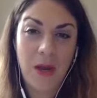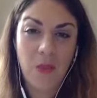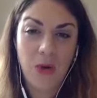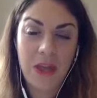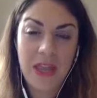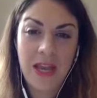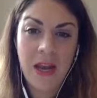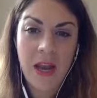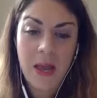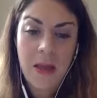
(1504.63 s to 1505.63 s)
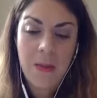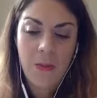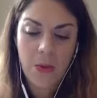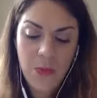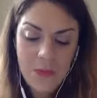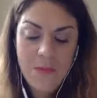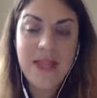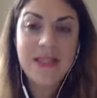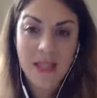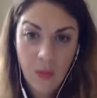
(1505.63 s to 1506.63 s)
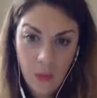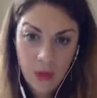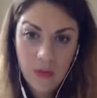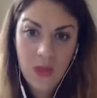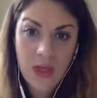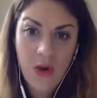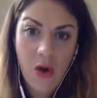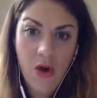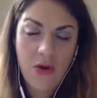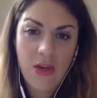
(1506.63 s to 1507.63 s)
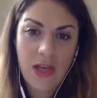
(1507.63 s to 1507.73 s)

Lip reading: And what are we missing? What are we not?